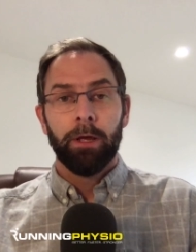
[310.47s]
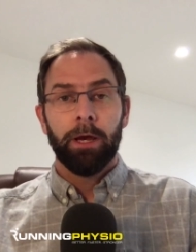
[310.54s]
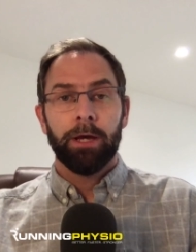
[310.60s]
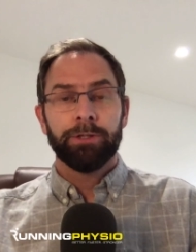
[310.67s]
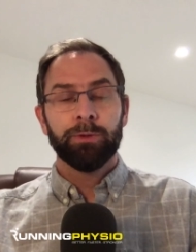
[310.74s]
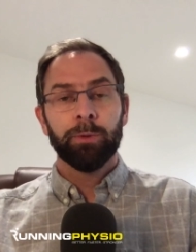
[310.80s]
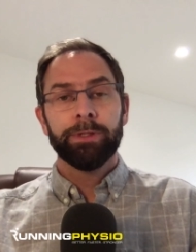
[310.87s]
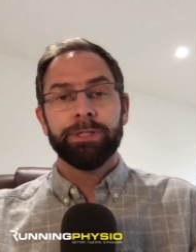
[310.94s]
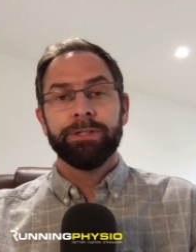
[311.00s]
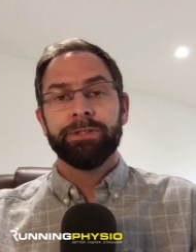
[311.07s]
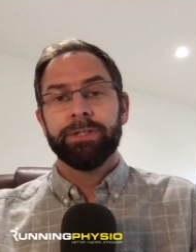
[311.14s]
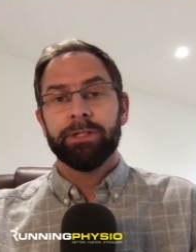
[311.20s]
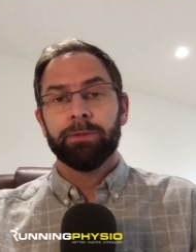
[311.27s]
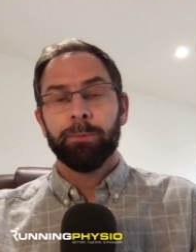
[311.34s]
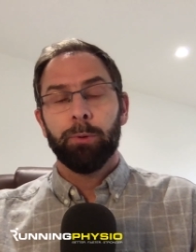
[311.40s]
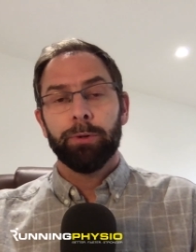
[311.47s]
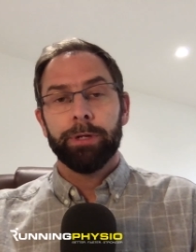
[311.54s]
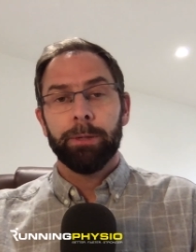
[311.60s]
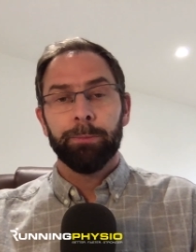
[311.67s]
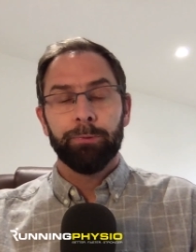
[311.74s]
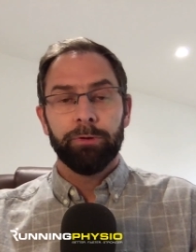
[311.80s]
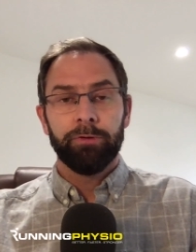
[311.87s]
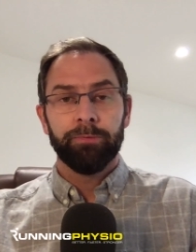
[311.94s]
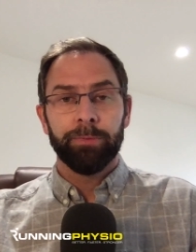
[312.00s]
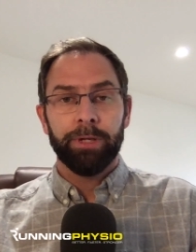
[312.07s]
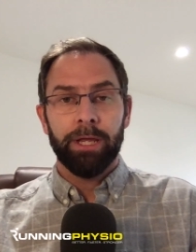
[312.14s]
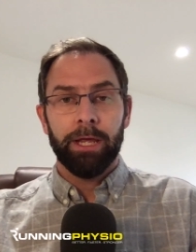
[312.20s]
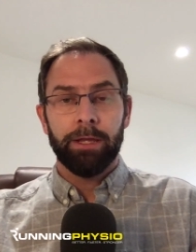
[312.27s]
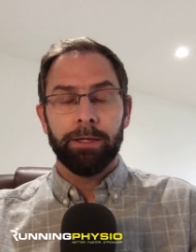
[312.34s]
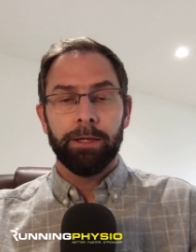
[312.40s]
A 26 point
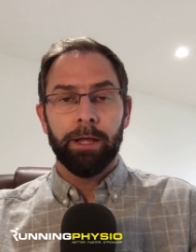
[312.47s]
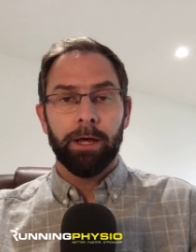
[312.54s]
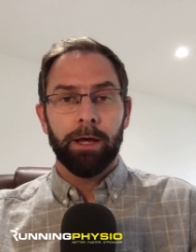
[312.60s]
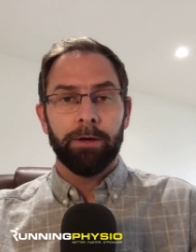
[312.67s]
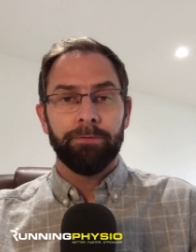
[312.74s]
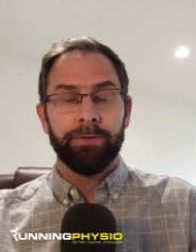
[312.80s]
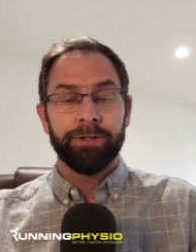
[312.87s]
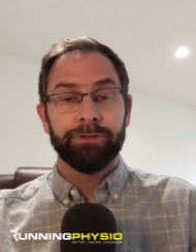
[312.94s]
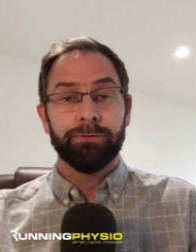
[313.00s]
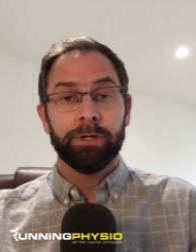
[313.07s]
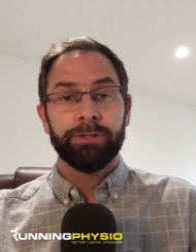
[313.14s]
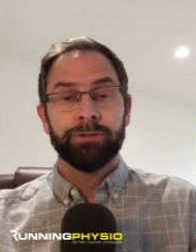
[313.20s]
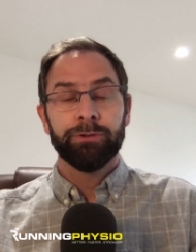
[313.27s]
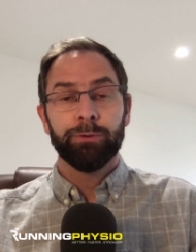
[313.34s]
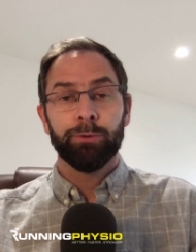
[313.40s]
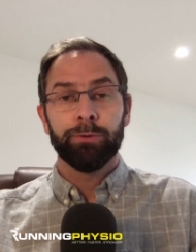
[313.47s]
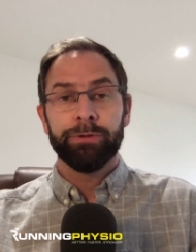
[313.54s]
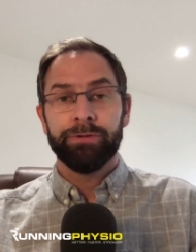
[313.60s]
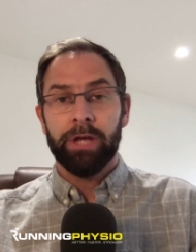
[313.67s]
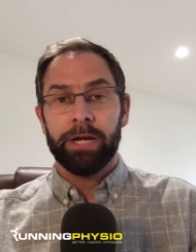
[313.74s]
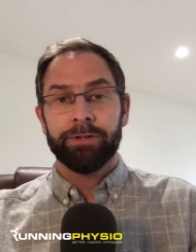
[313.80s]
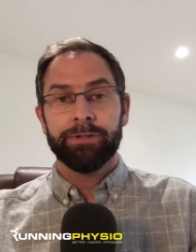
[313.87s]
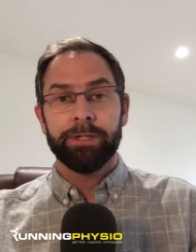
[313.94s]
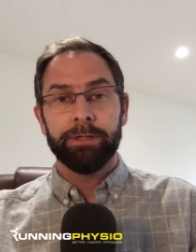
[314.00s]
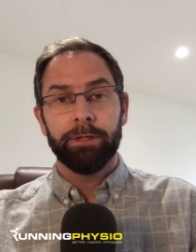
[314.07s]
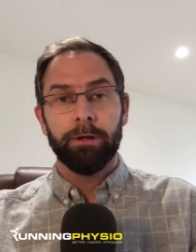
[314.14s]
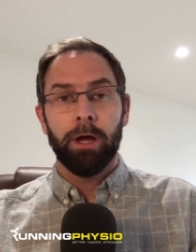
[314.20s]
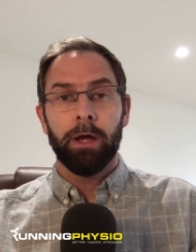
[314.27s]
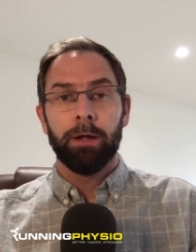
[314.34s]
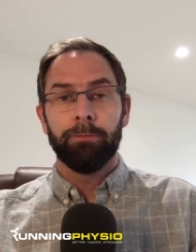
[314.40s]
improvement in uh, score is
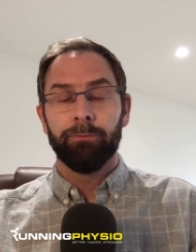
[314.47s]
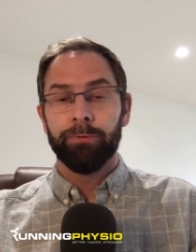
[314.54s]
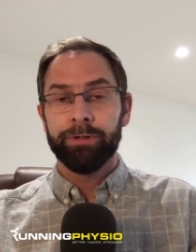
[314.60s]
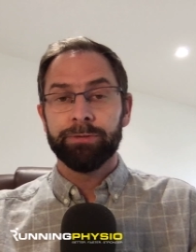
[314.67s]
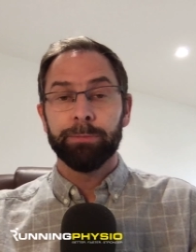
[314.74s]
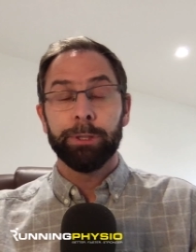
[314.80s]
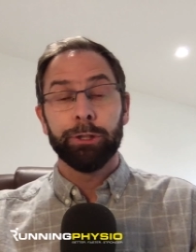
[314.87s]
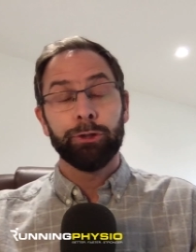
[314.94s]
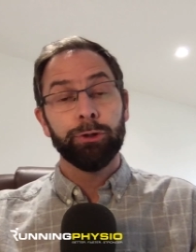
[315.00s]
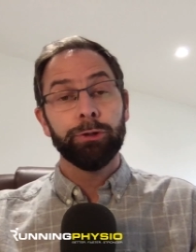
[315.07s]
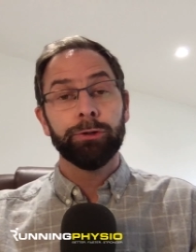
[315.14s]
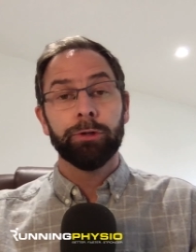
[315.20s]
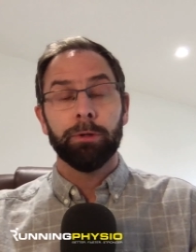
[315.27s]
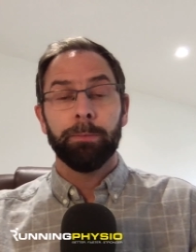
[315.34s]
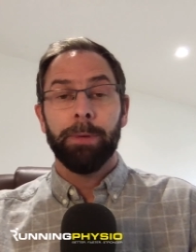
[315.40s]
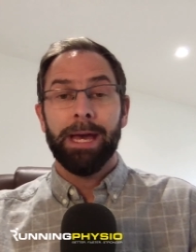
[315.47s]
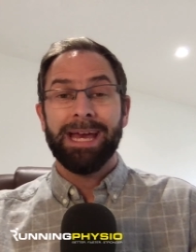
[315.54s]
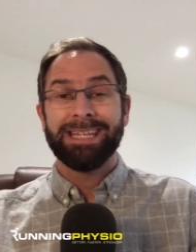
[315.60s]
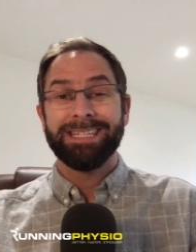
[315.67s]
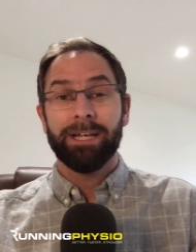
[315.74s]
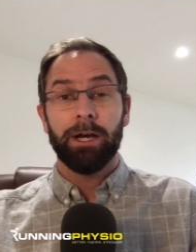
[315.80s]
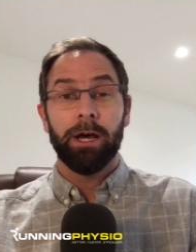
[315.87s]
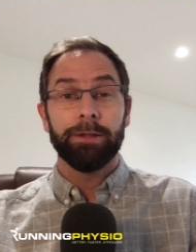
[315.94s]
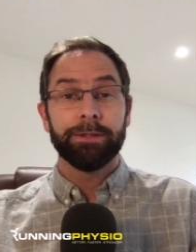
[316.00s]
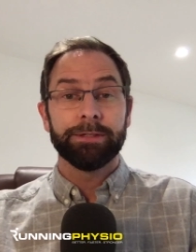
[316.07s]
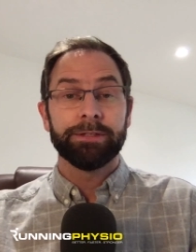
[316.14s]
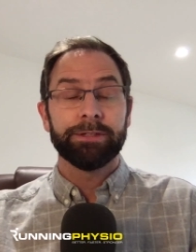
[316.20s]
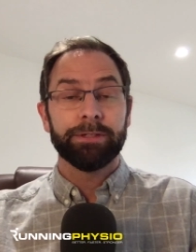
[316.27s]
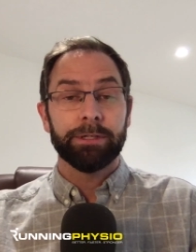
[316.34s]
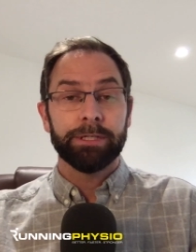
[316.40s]
actually uh, reasonably good compared to other
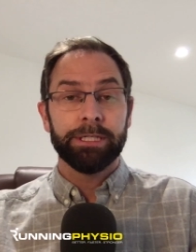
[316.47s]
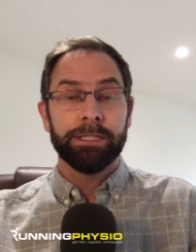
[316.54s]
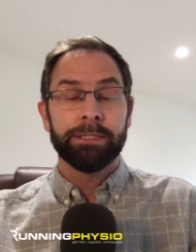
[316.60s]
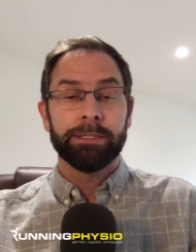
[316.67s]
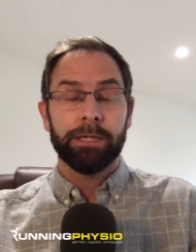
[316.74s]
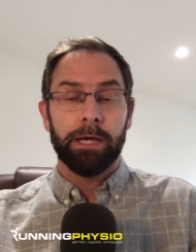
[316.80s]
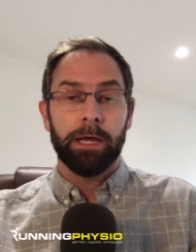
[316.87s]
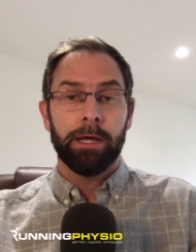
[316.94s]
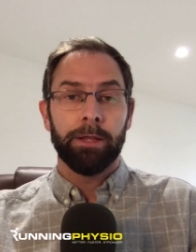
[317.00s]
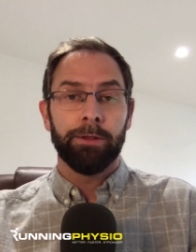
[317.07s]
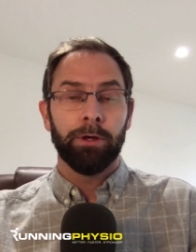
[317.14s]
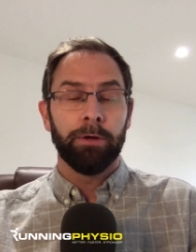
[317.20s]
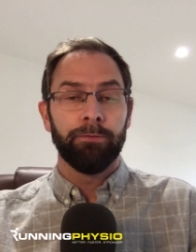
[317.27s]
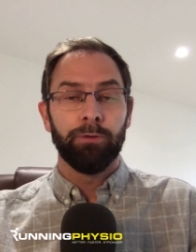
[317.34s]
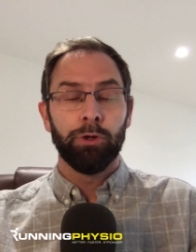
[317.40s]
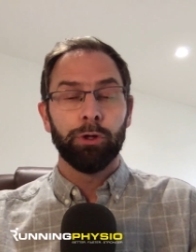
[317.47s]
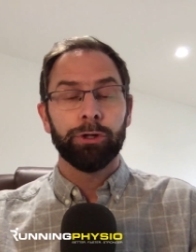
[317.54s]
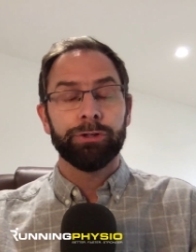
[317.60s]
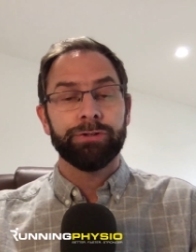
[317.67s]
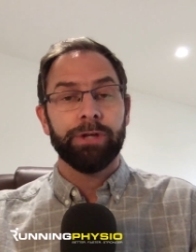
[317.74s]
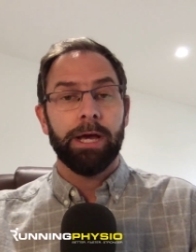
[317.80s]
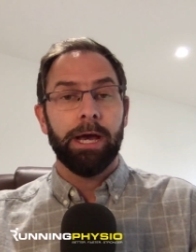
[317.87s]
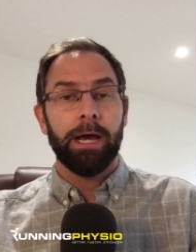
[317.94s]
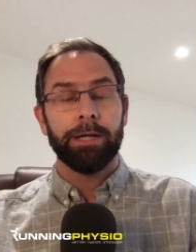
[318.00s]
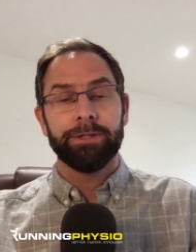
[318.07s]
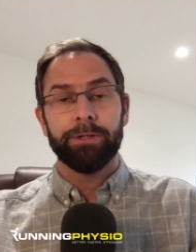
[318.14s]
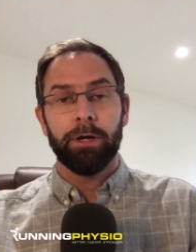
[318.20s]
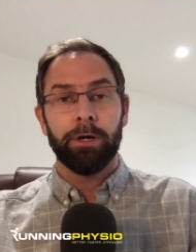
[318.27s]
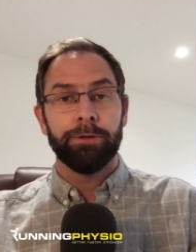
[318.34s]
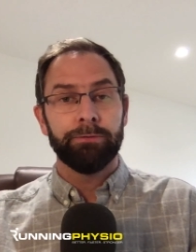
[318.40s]
studies uh, that have looked
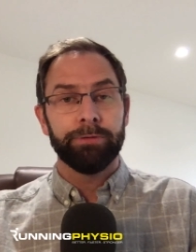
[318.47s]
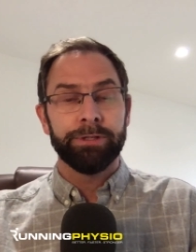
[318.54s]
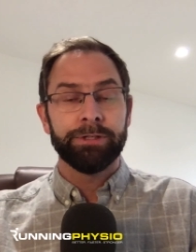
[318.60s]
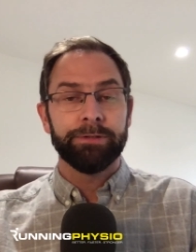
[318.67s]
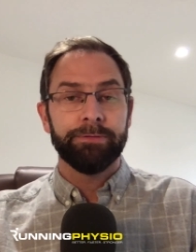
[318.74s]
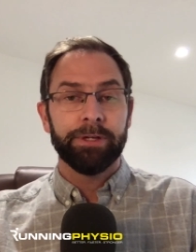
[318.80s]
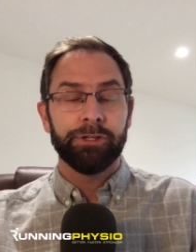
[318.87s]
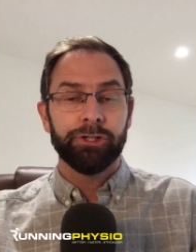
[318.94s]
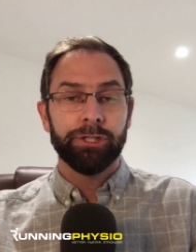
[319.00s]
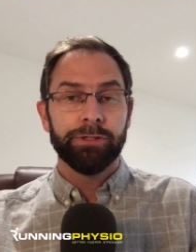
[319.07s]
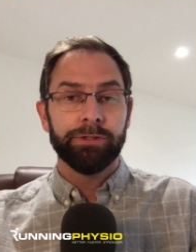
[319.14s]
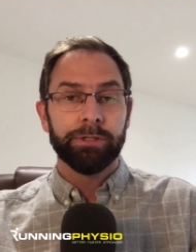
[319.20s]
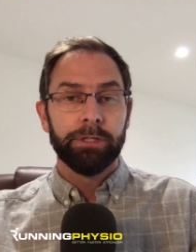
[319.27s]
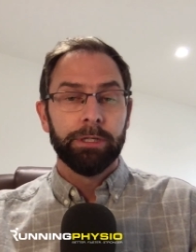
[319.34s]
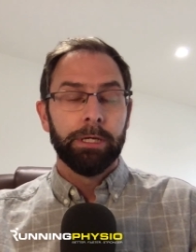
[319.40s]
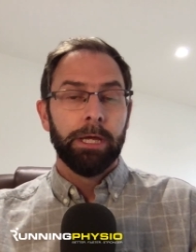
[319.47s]
at other interventions.